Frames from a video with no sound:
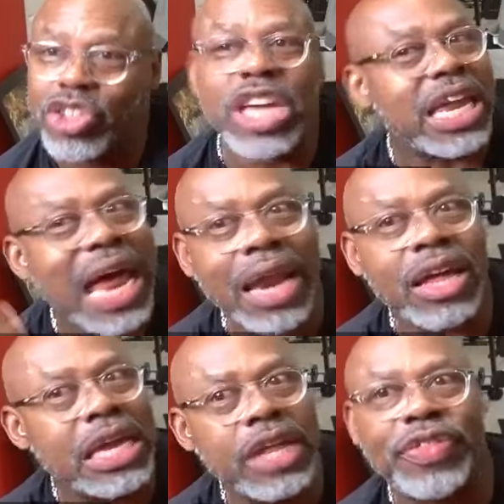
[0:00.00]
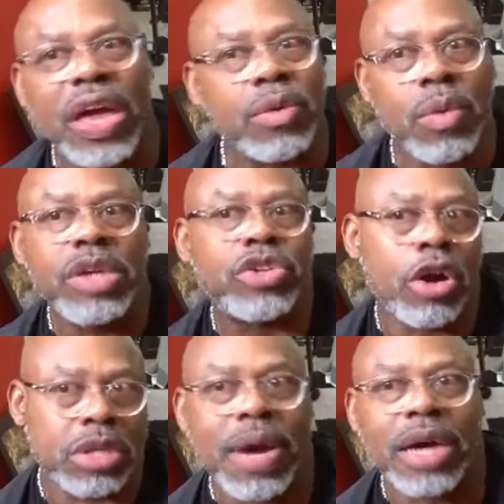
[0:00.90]
you get out of anything what we
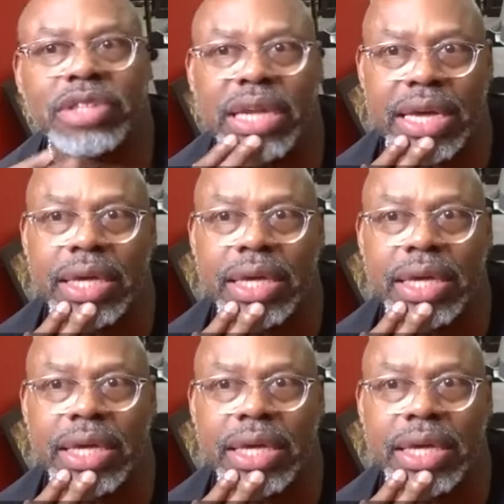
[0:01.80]
talked about today?